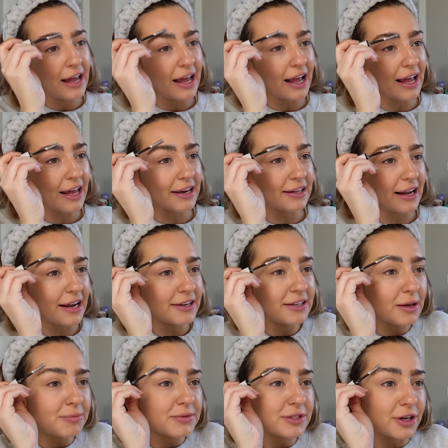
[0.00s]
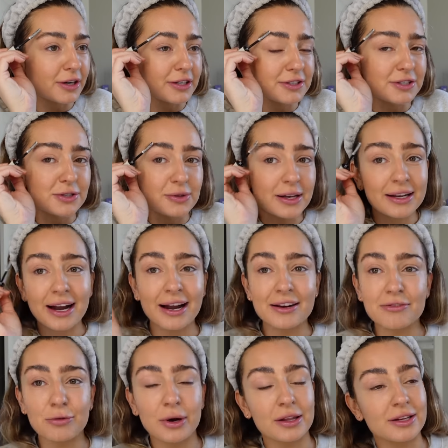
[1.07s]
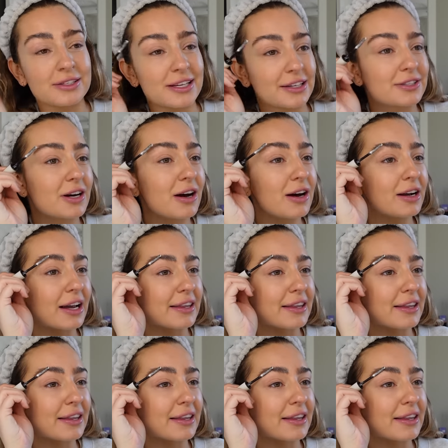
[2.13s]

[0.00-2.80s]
And it ended up starting to do like kind of well on TikTok.